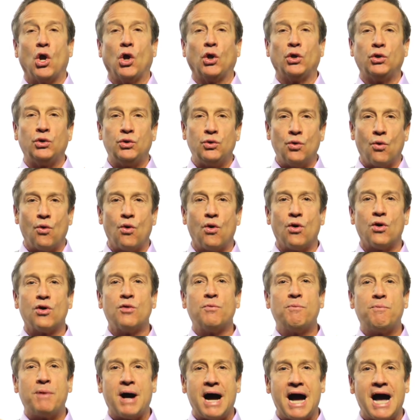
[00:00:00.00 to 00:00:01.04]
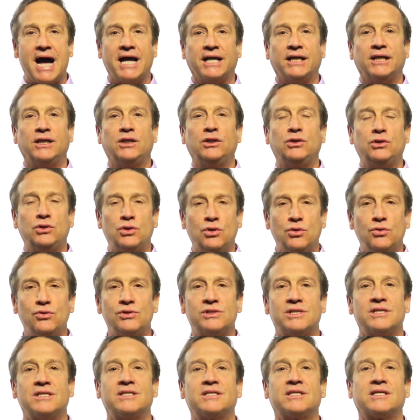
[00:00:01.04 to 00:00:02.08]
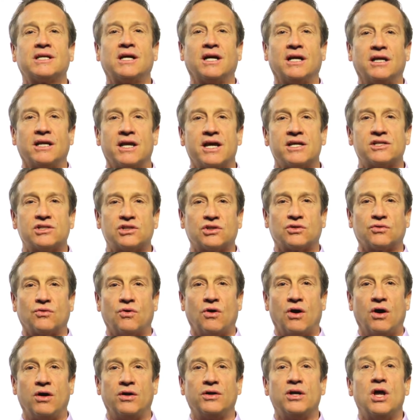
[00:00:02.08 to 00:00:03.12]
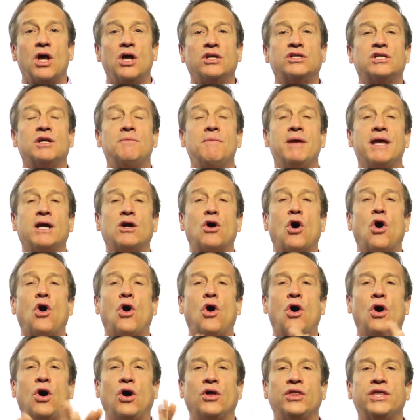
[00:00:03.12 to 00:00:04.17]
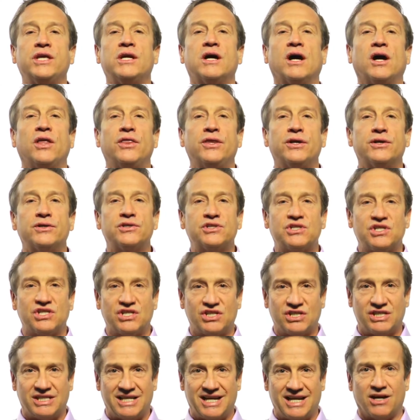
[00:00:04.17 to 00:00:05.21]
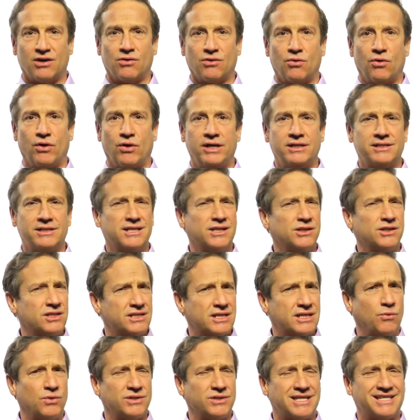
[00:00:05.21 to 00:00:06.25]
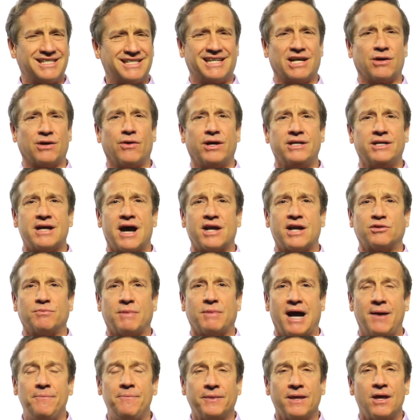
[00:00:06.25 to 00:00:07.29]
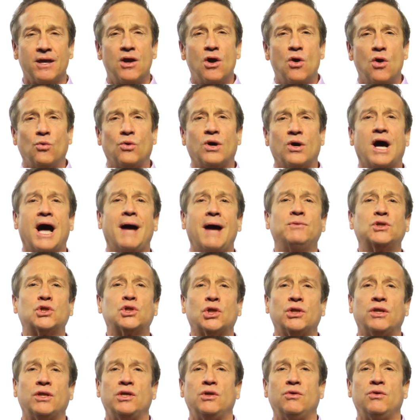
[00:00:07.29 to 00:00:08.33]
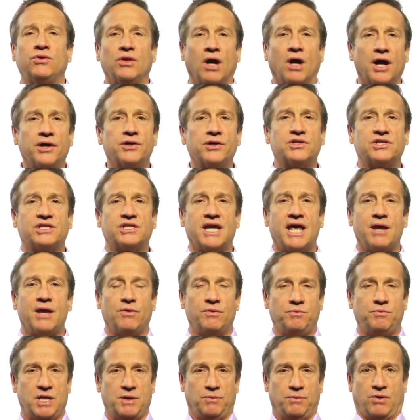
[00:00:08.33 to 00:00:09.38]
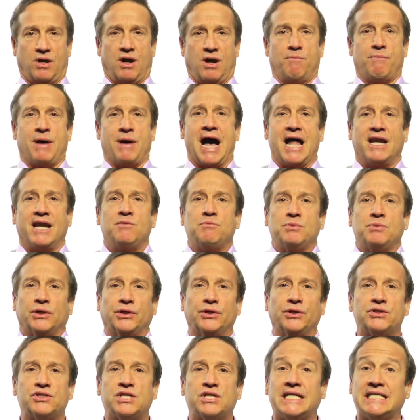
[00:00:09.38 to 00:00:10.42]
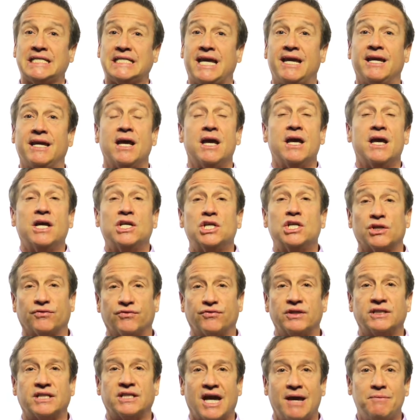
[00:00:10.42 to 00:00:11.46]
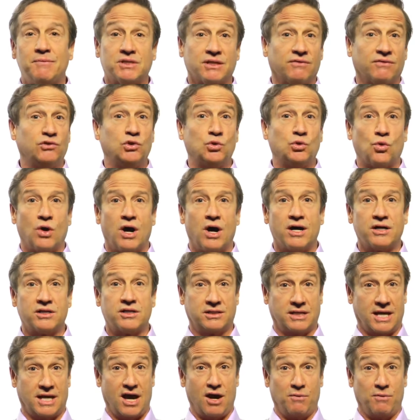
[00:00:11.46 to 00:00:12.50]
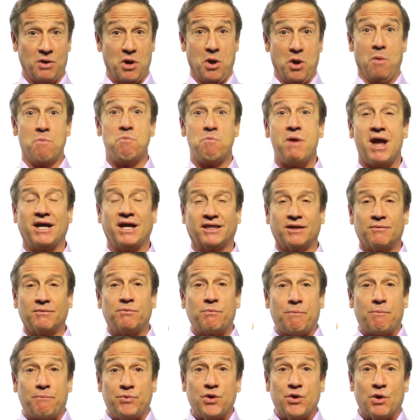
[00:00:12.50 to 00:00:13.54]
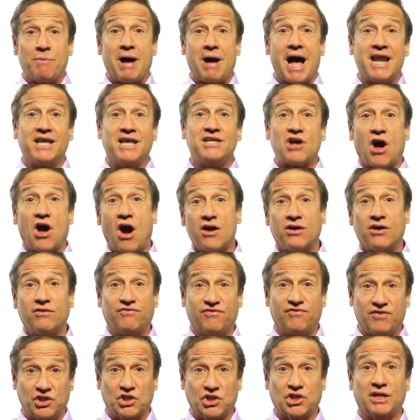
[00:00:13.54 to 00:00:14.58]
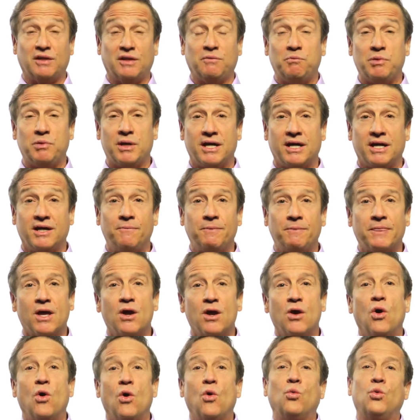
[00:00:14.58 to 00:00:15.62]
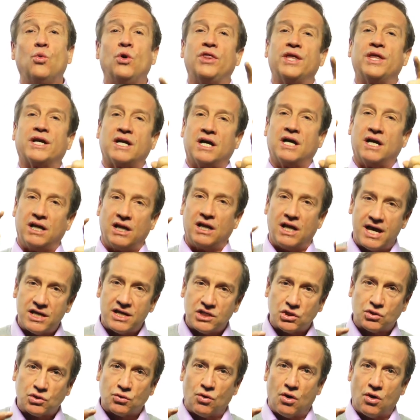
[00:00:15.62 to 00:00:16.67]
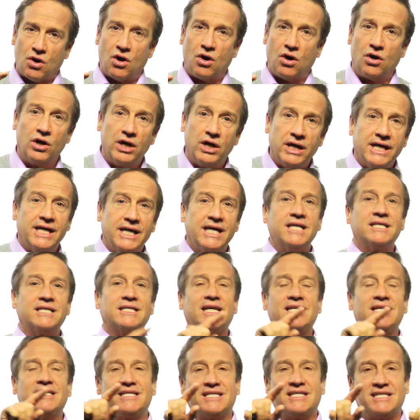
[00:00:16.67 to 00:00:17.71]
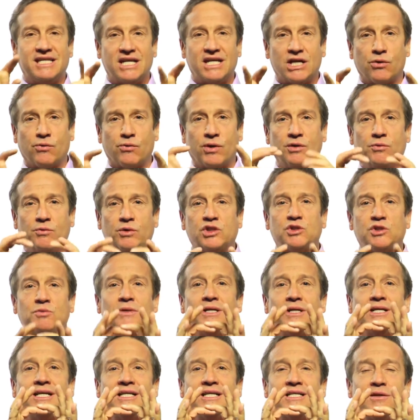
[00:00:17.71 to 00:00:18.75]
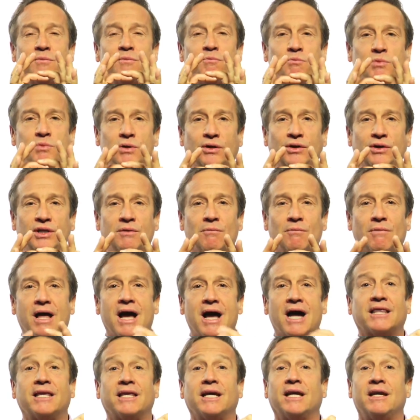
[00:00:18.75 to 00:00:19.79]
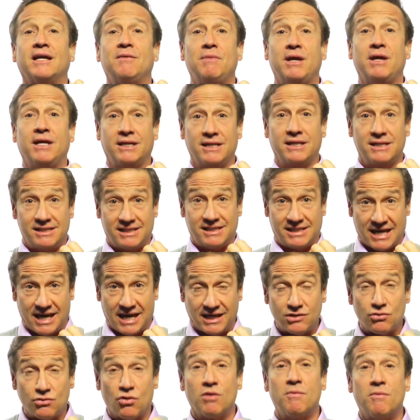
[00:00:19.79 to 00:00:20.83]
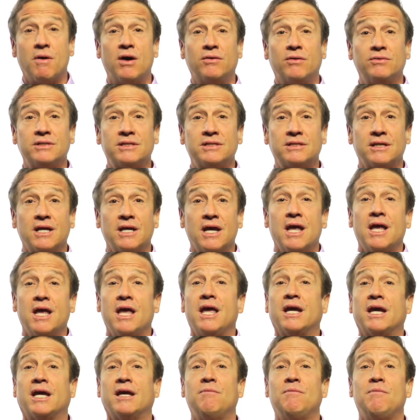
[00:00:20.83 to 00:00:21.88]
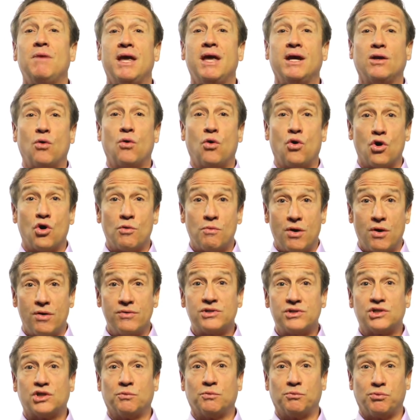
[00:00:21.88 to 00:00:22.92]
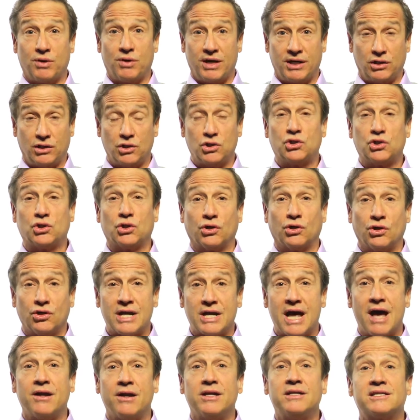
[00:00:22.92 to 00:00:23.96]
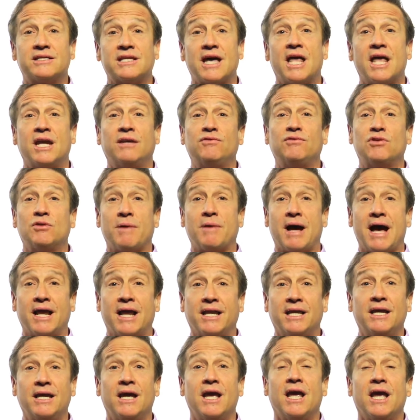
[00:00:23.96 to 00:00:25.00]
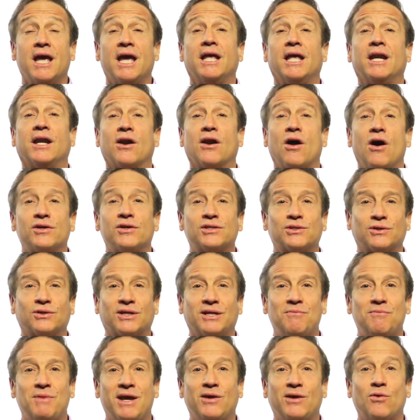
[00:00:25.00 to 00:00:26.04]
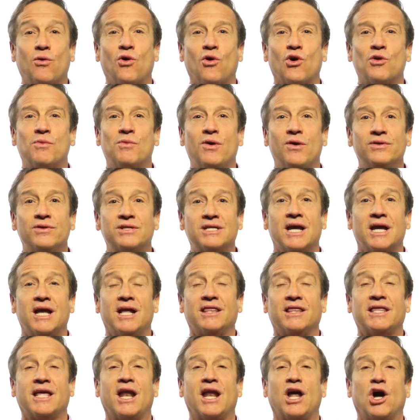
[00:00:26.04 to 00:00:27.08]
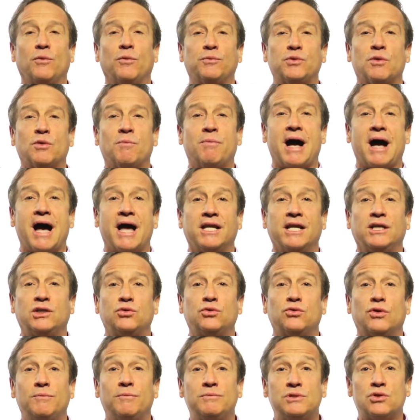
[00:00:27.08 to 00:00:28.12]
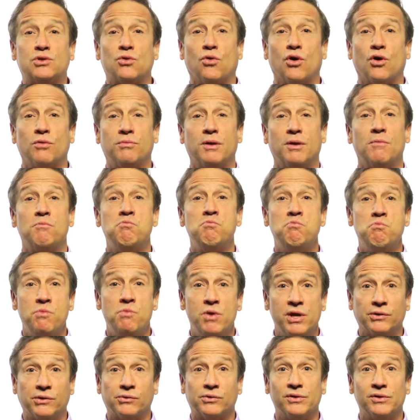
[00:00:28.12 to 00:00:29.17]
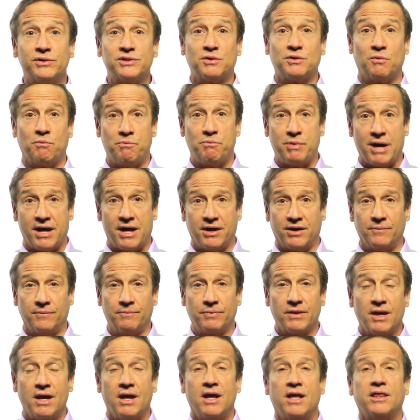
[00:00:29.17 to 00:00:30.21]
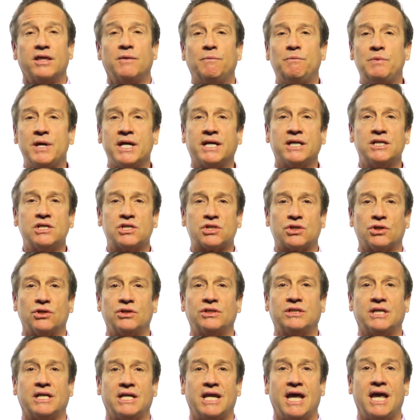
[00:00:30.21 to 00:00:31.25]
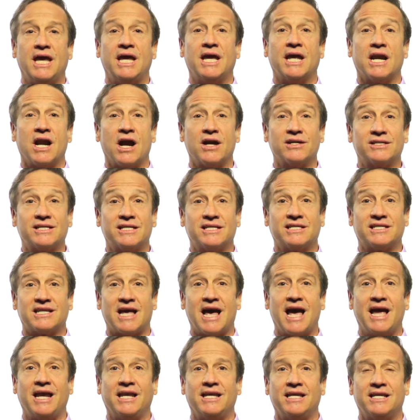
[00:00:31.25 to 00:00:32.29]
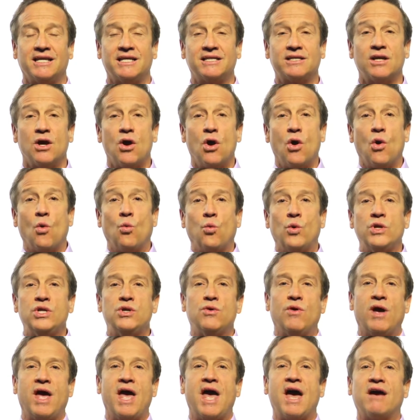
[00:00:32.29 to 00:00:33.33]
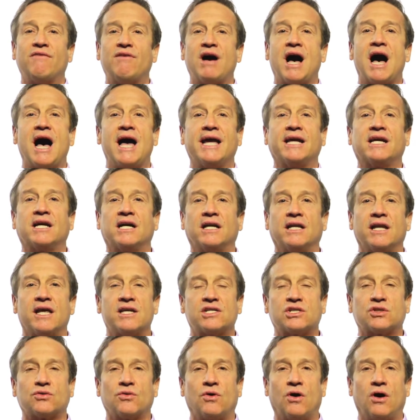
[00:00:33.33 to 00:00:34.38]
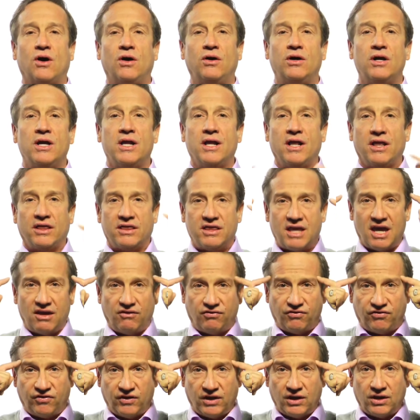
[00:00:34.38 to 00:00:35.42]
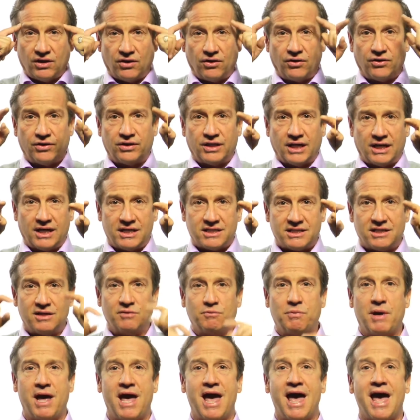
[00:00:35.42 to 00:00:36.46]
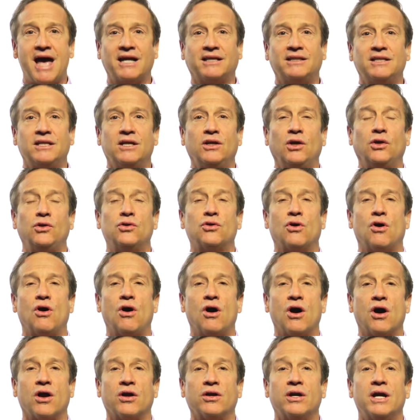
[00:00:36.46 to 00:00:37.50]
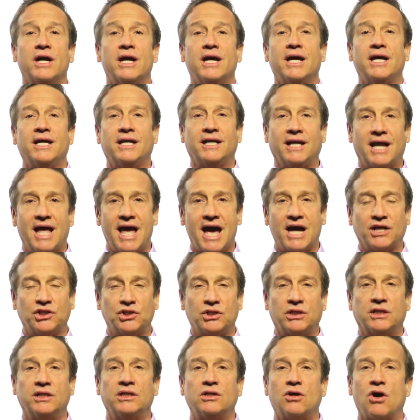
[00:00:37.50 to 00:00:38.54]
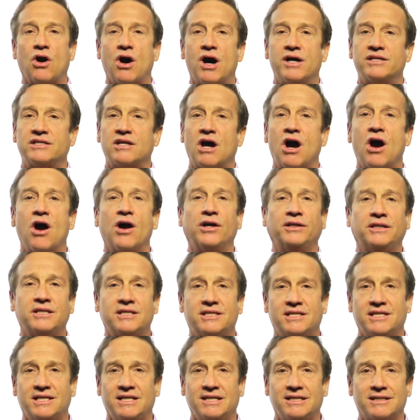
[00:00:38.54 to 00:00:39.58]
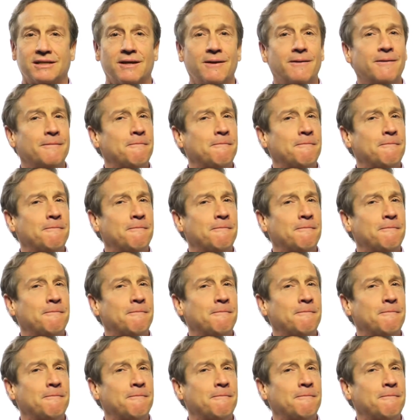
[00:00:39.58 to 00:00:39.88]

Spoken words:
Your body uses cholesterol to make all the other steroids. And you can say, what's a steroid, Dr. Bob? Well, I'm sure that you understand when people are bodybuilders, they take different types of drugs to help make their bodies artificially big. Well, the cholesterol is a steroid, which means it's a building block that can make sex hormones. It can make hormones to break sugar down inside of your body, and it also can make hormones that help your body to absorb minerals better. The big concern today in our society is when you have high cholesterol, they feel that it's impacting your heart and it actually can cause heart disease.